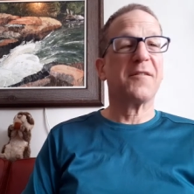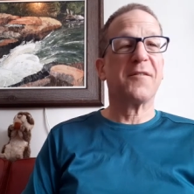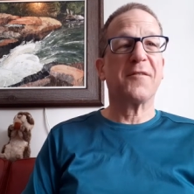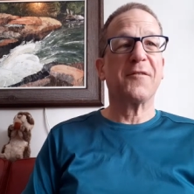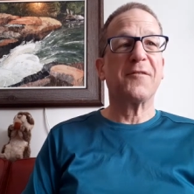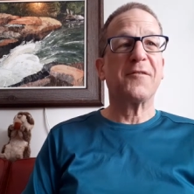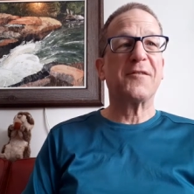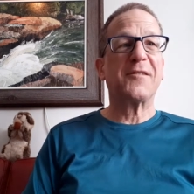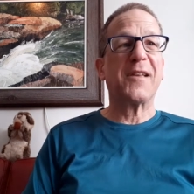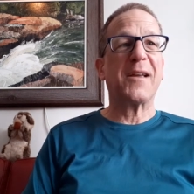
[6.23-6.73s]

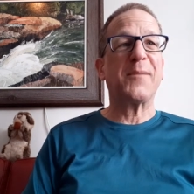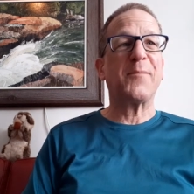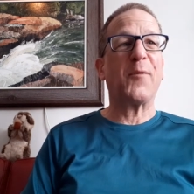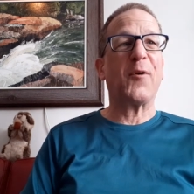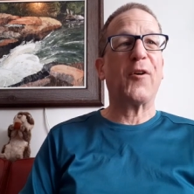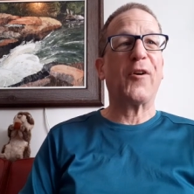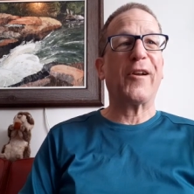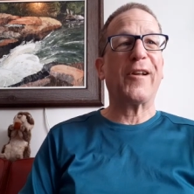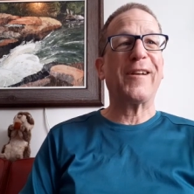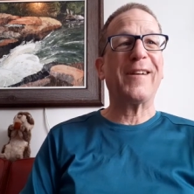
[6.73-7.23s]
Thursday
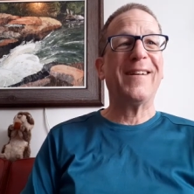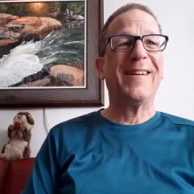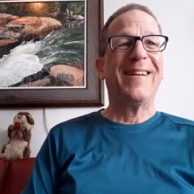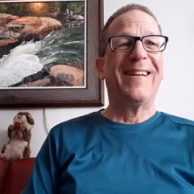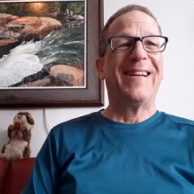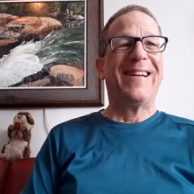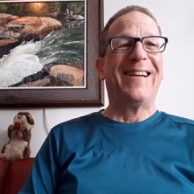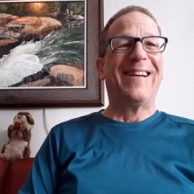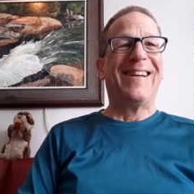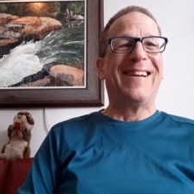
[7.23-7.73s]
morning
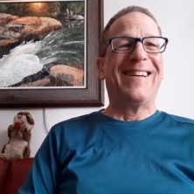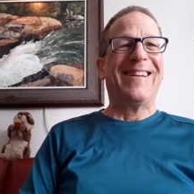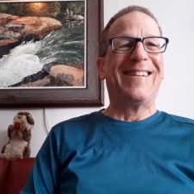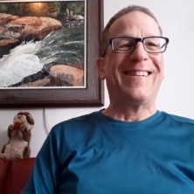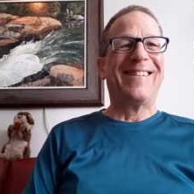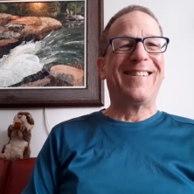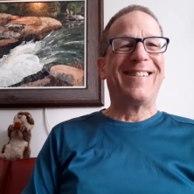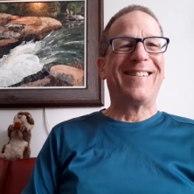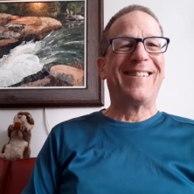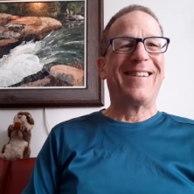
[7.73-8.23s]

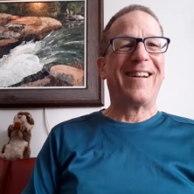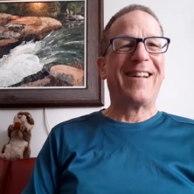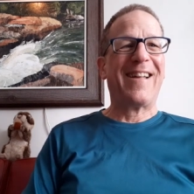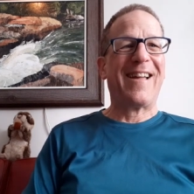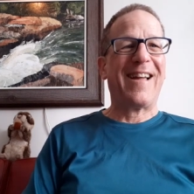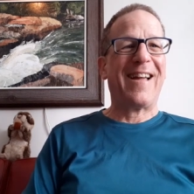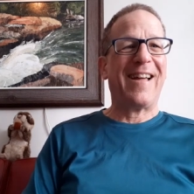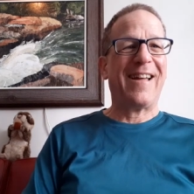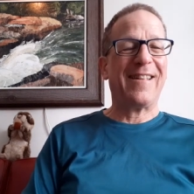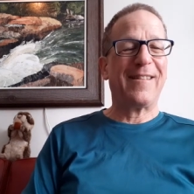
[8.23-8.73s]
here
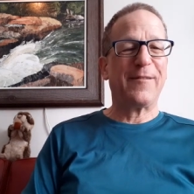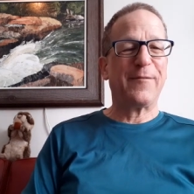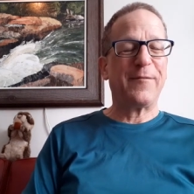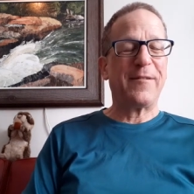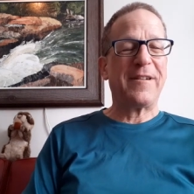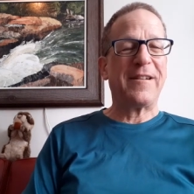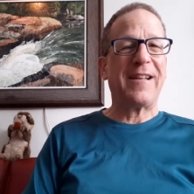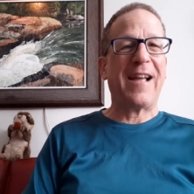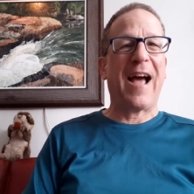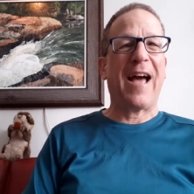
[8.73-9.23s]
as
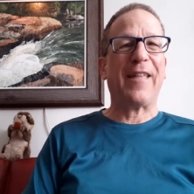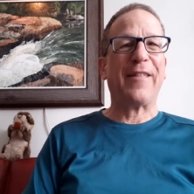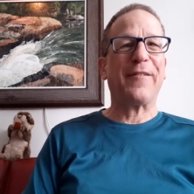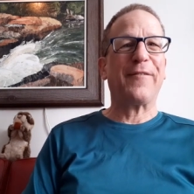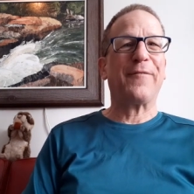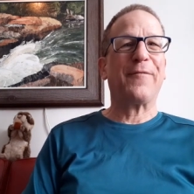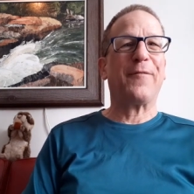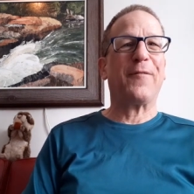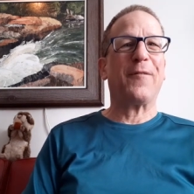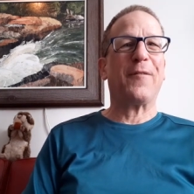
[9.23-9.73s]
we gather
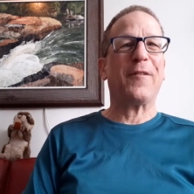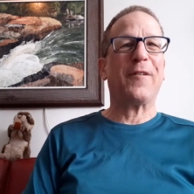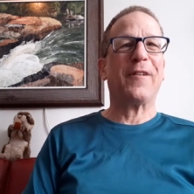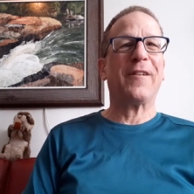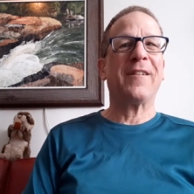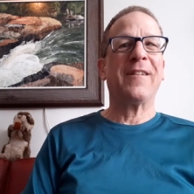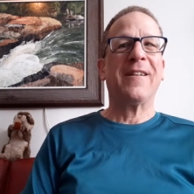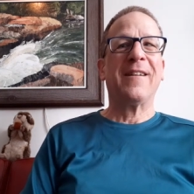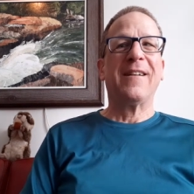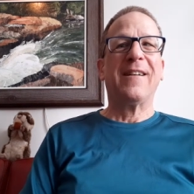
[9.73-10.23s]

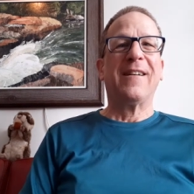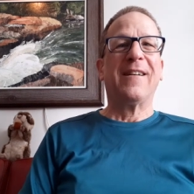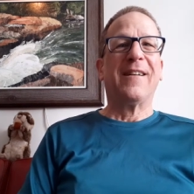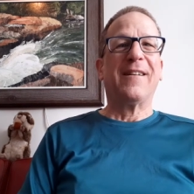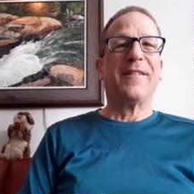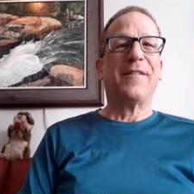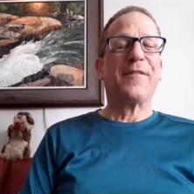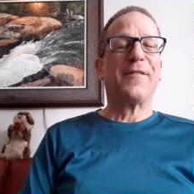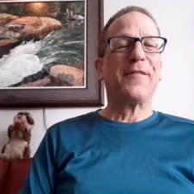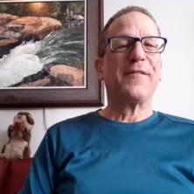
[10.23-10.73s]
for
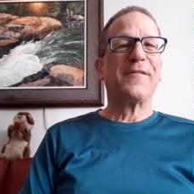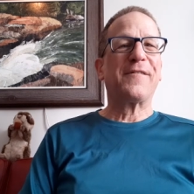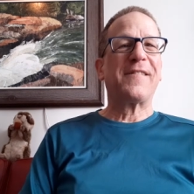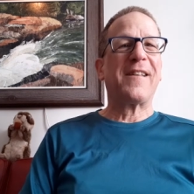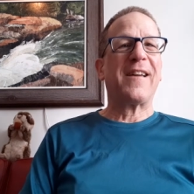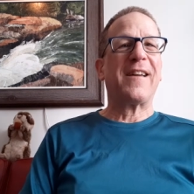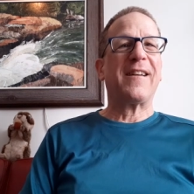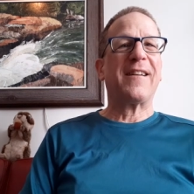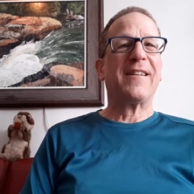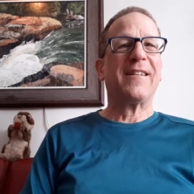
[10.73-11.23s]
the
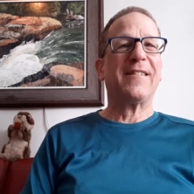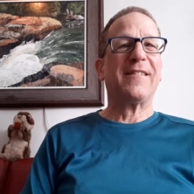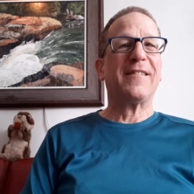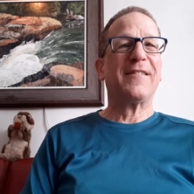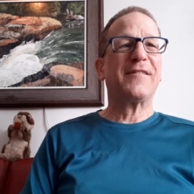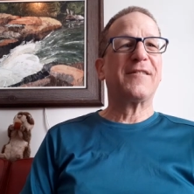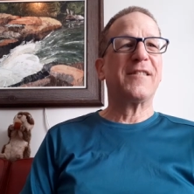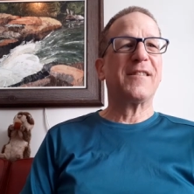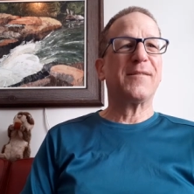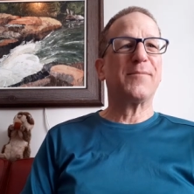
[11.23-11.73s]
Thursday
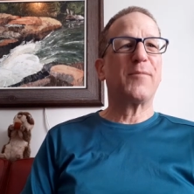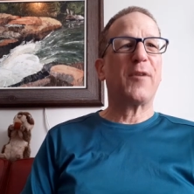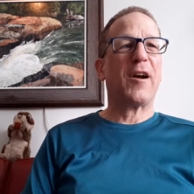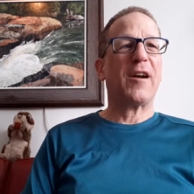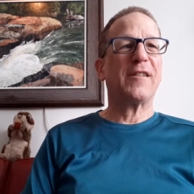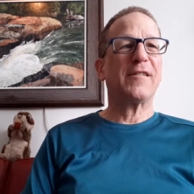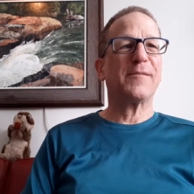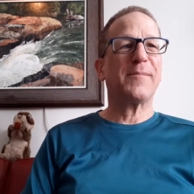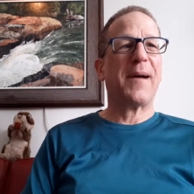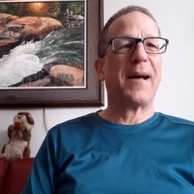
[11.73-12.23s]
edition of
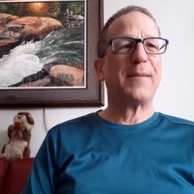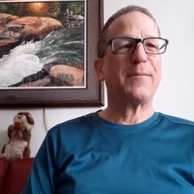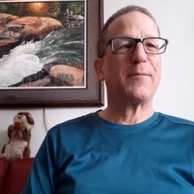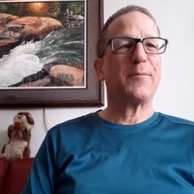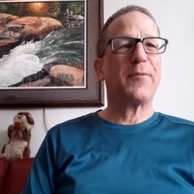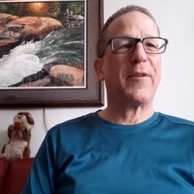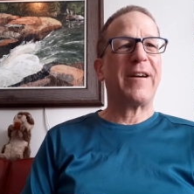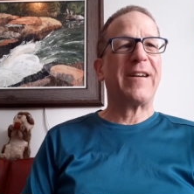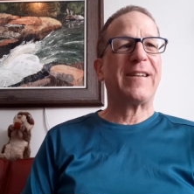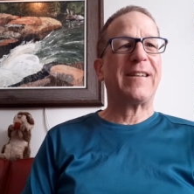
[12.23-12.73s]
Brian's Bible
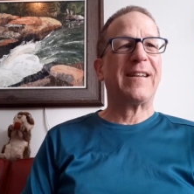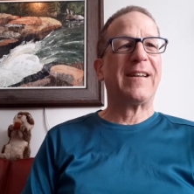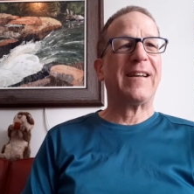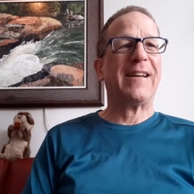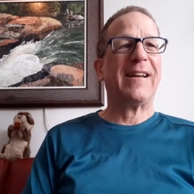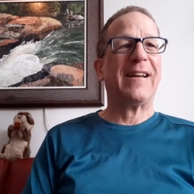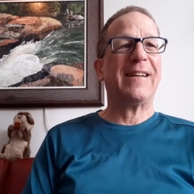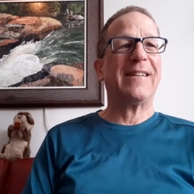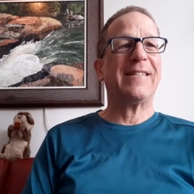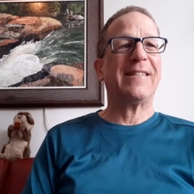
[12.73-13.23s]
Break
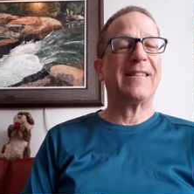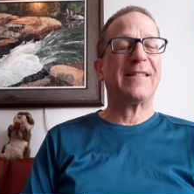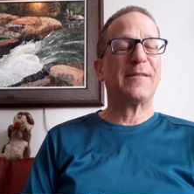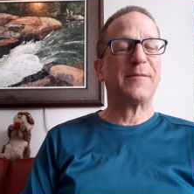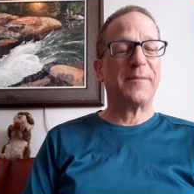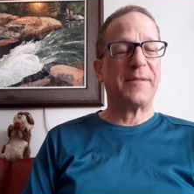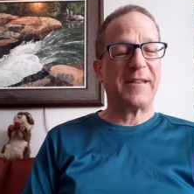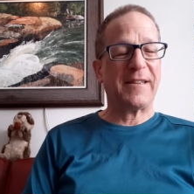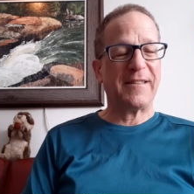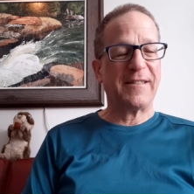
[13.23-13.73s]
and as
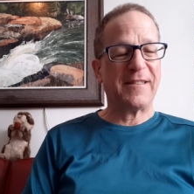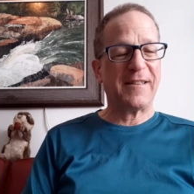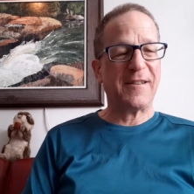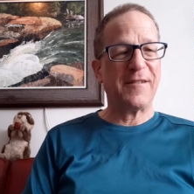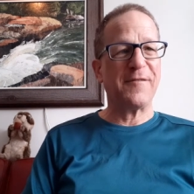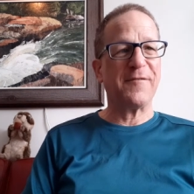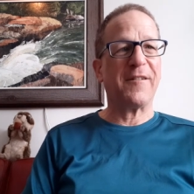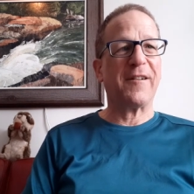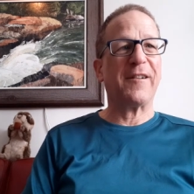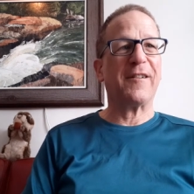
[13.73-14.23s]
we
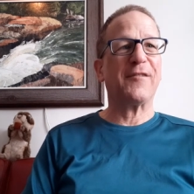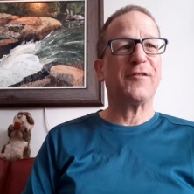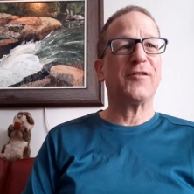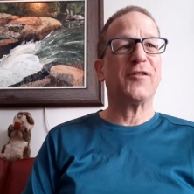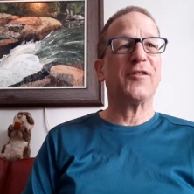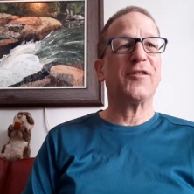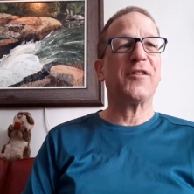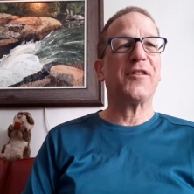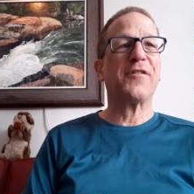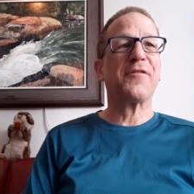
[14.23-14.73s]
continue on our
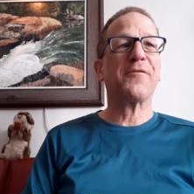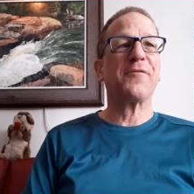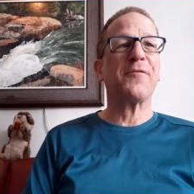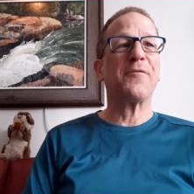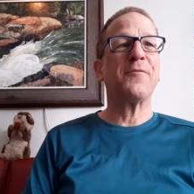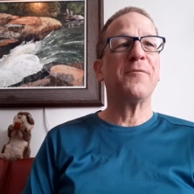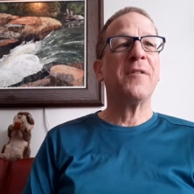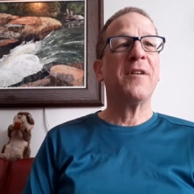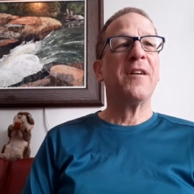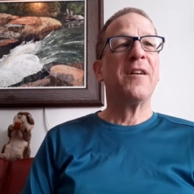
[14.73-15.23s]
journey
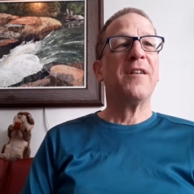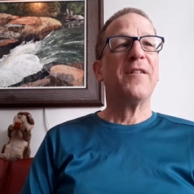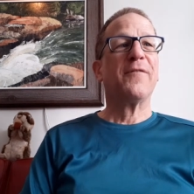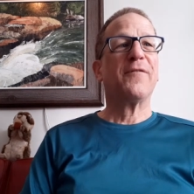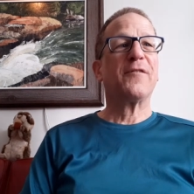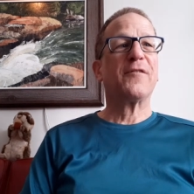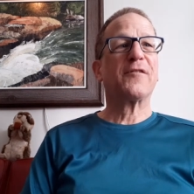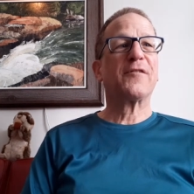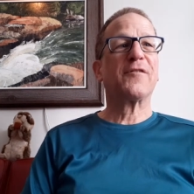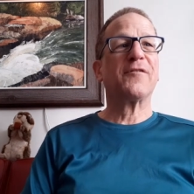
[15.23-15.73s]
through
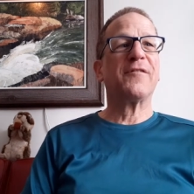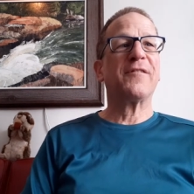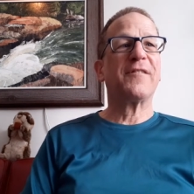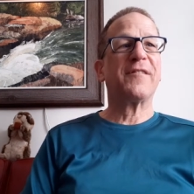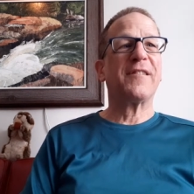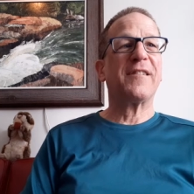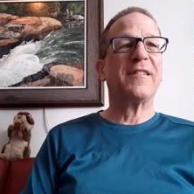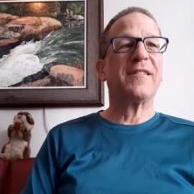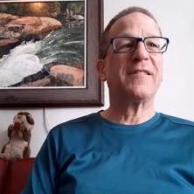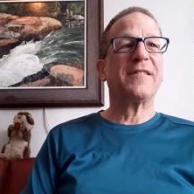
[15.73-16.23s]
1
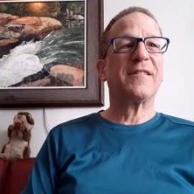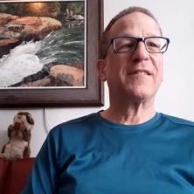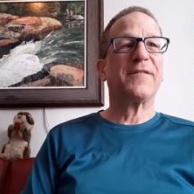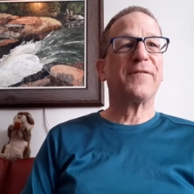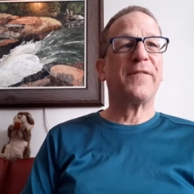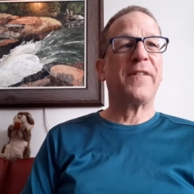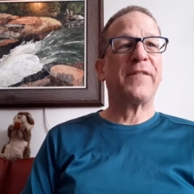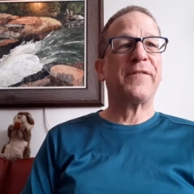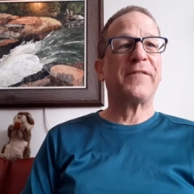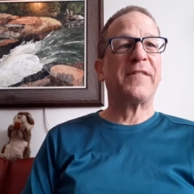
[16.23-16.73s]
Corinthians
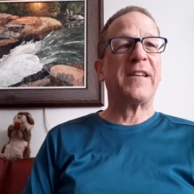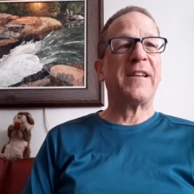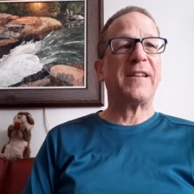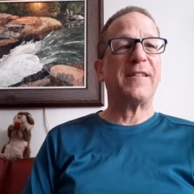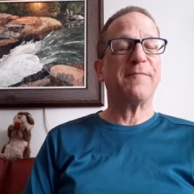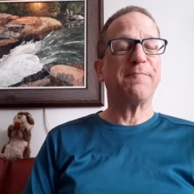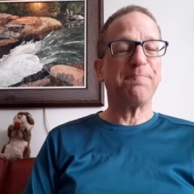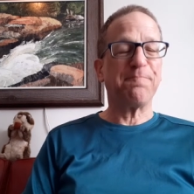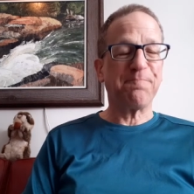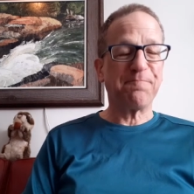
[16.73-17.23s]
15